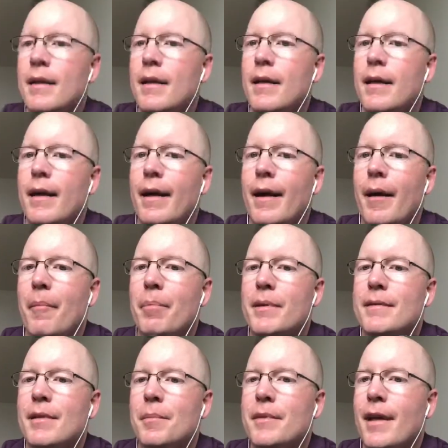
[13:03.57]

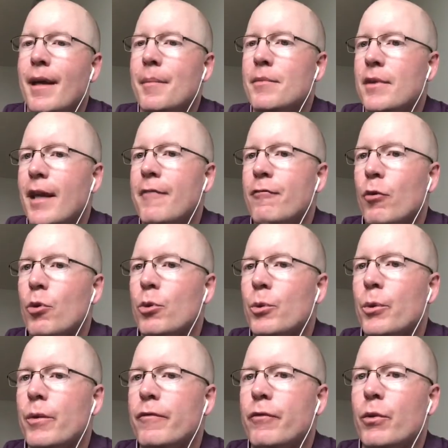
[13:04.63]
But sometimes I
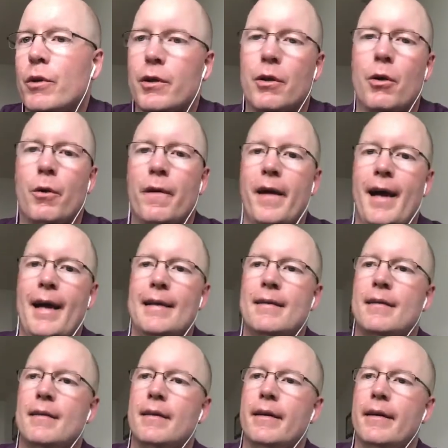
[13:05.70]
forego that
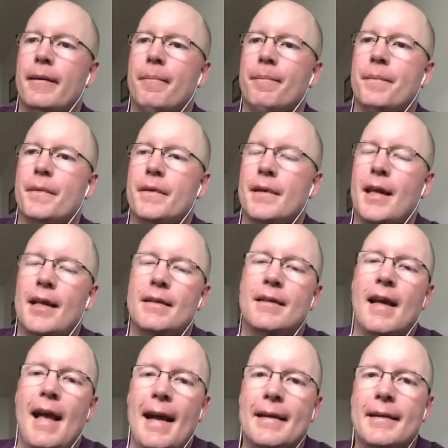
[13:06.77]

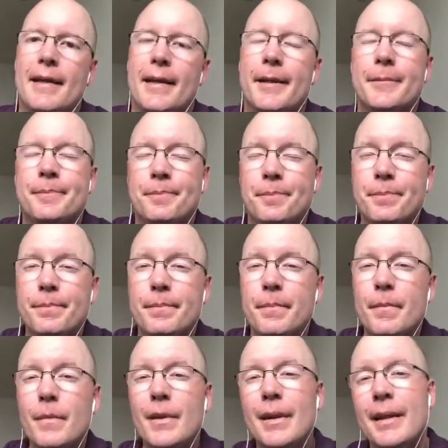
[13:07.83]
tactic.
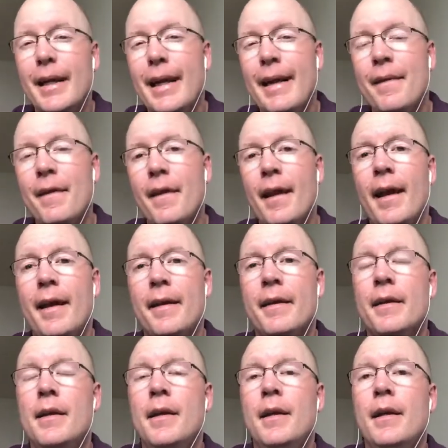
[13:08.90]
And then
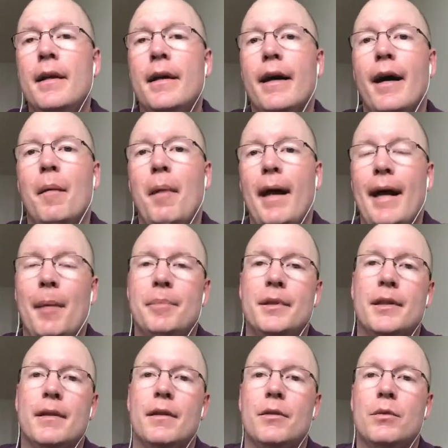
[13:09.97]
I
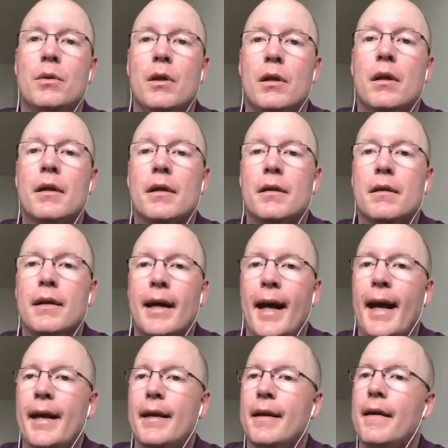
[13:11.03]
update the new article, I
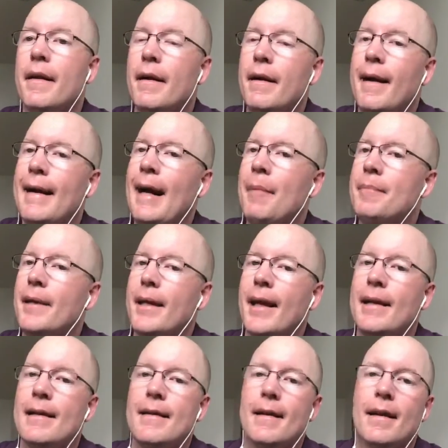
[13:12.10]
add it in there, I update
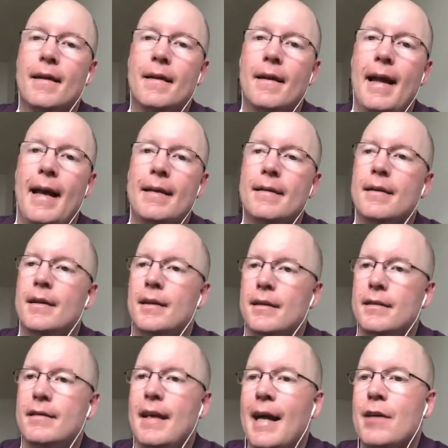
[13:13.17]
anything in that
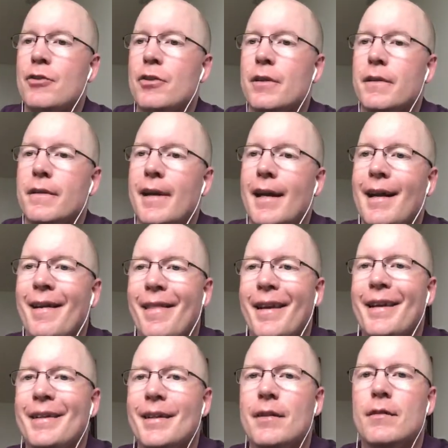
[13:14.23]
section that I
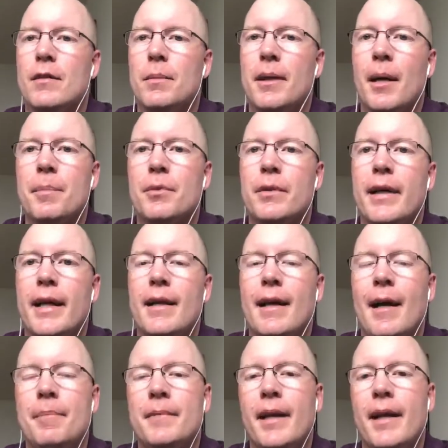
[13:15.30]
think needs to be
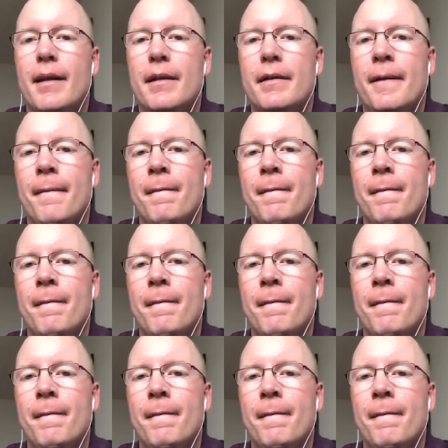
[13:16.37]
updated.